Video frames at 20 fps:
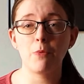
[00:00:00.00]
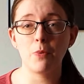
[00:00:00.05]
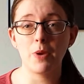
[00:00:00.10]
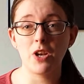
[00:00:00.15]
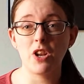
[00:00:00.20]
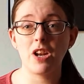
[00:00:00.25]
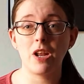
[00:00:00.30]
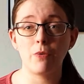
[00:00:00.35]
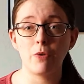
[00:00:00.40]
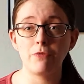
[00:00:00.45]
we
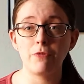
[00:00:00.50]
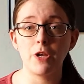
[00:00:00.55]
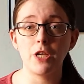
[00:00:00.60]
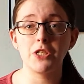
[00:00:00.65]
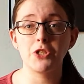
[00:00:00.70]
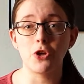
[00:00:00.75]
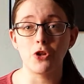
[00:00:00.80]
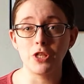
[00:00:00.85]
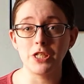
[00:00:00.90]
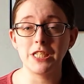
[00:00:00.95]
went on our
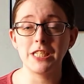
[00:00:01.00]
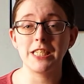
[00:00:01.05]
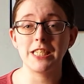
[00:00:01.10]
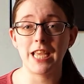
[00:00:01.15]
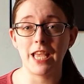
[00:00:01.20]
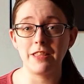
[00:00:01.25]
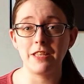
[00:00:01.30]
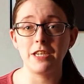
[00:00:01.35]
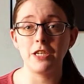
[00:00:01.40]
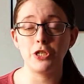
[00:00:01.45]
first holiday
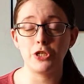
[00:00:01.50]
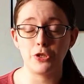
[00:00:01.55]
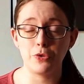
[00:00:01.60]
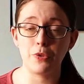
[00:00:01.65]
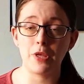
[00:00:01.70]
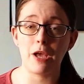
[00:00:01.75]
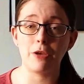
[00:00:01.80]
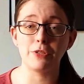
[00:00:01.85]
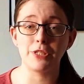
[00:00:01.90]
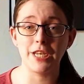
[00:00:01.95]
together in
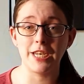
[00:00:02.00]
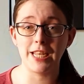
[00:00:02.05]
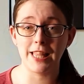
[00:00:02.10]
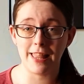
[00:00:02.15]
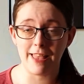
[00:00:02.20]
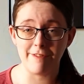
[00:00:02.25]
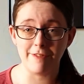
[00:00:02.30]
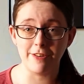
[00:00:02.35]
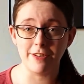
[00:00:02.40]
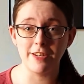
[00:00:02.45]

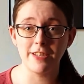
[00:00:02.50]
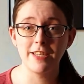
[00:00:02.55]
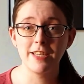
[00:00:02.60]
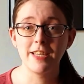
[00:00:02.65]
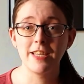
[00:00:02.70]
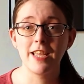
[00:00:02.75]
2011.